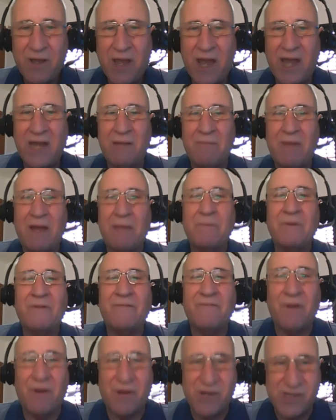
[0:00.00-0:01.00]
and he might be
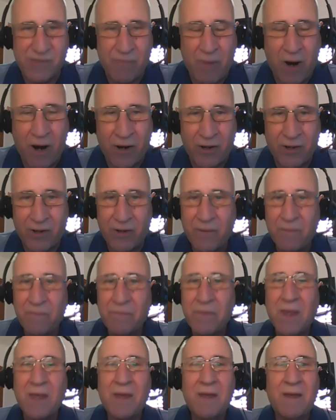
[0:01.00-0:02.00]
very smart
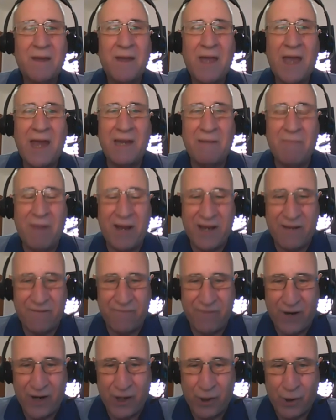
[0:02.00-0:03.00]
and he might have
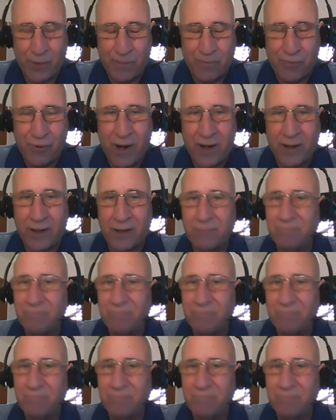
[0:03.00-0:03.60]
very good product.